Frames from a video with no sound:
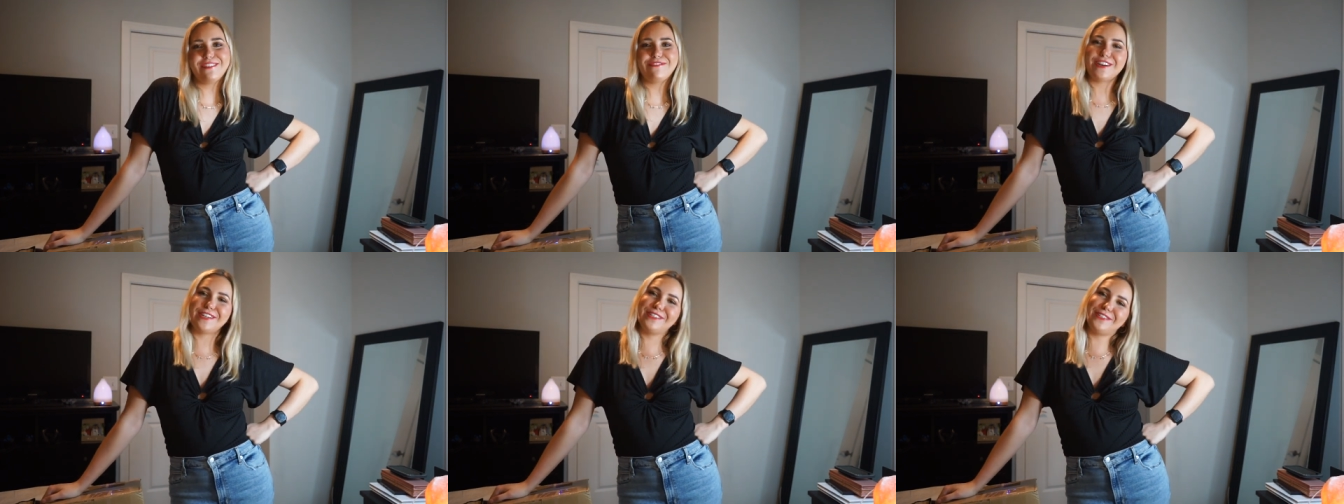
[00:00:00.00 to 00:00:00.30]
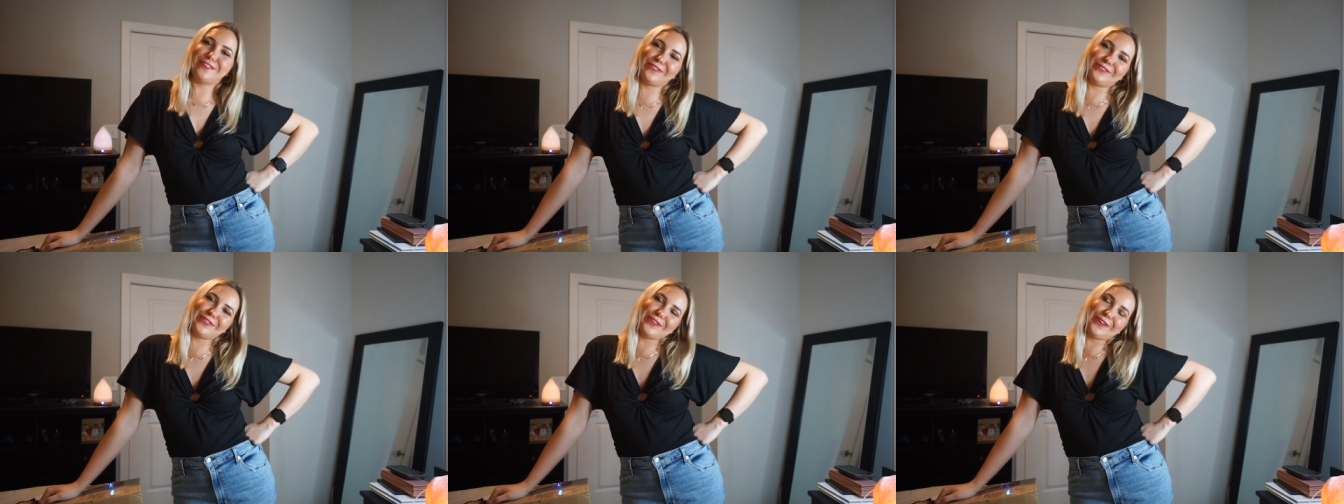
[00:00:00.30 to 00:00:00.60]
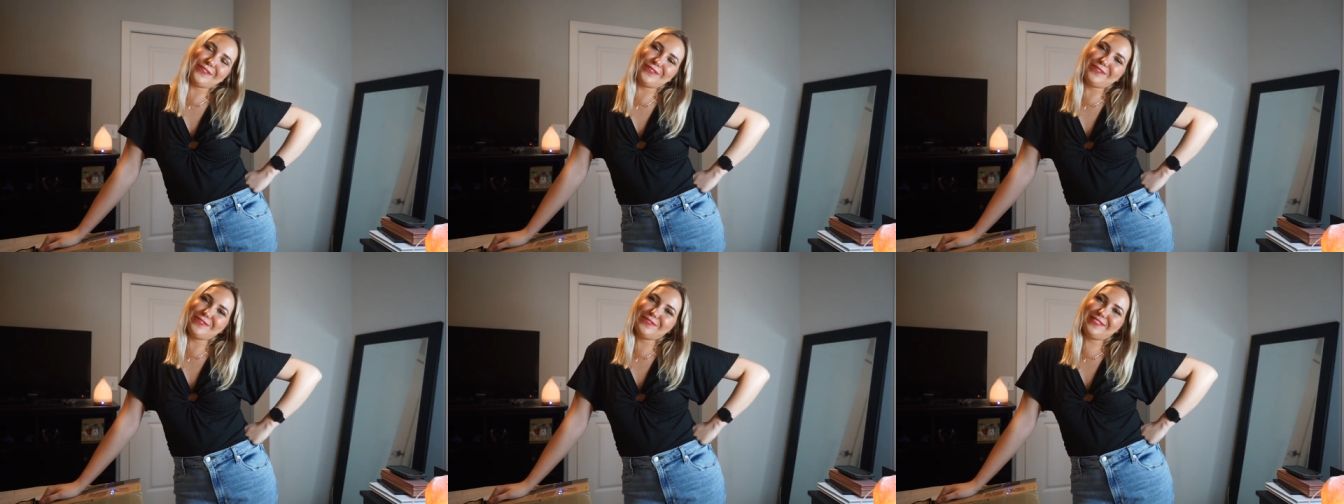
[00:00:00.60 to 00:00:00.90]
If I don't
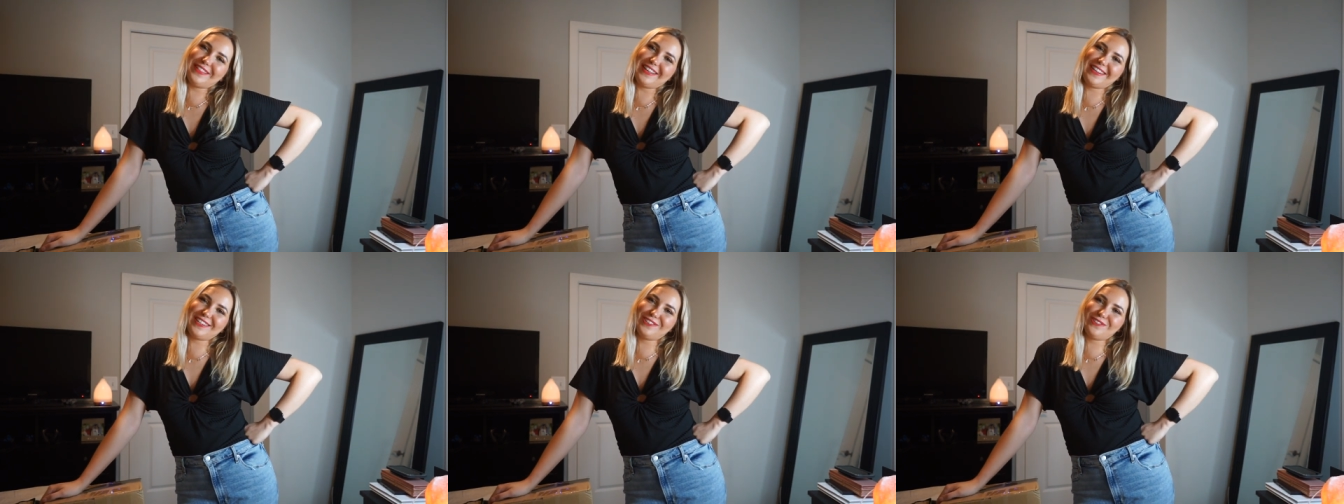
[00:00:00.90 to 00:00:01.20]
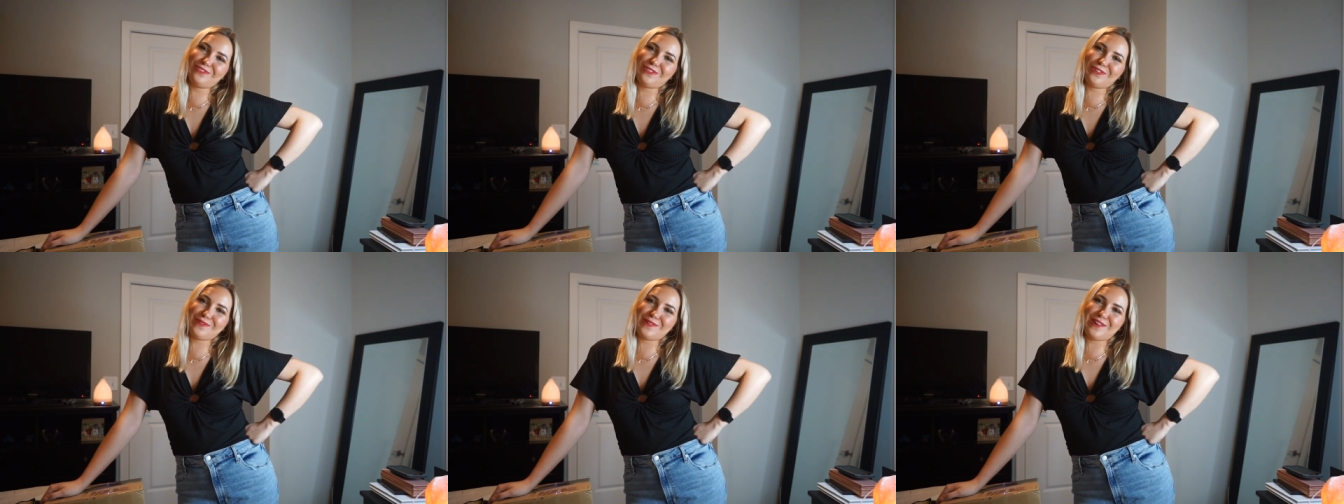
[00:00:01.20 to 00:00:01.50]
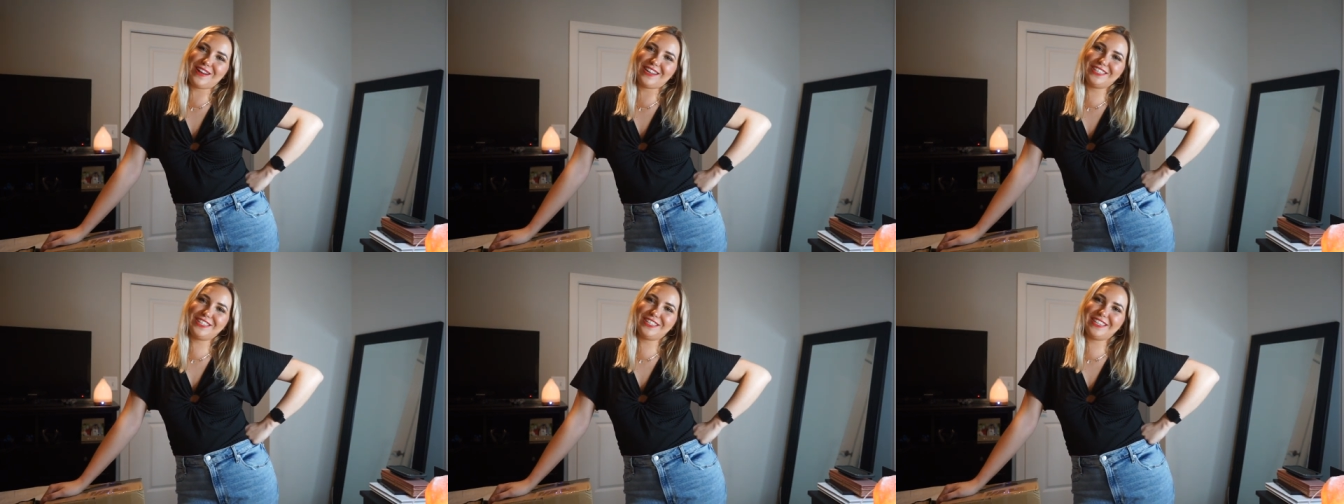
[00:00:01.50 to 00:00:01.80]
know you, thanks for
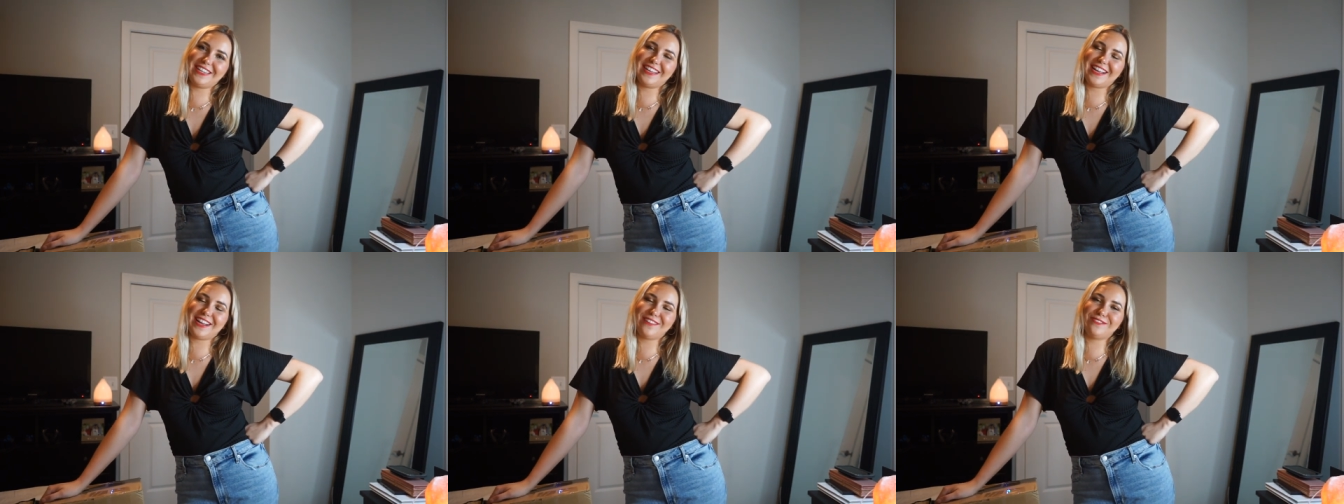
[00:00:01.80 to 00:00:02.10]
watching.